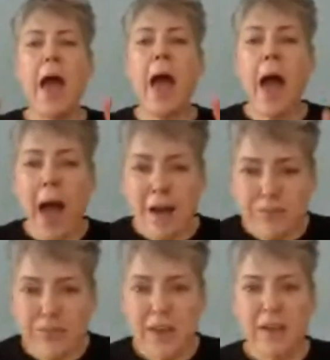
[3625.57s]

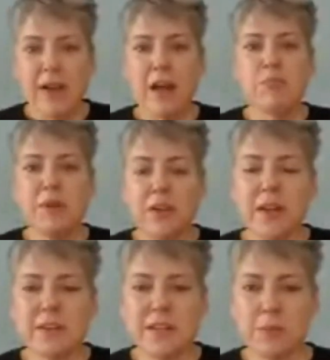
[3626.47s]
half have been
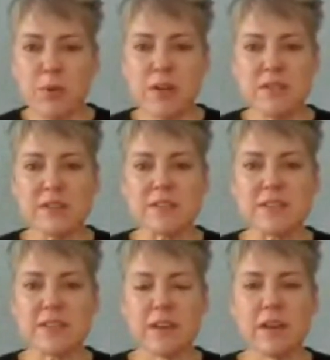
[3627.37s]
on
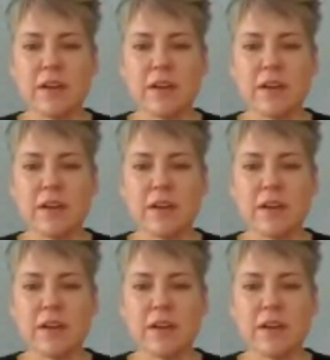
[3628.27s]
antidepressants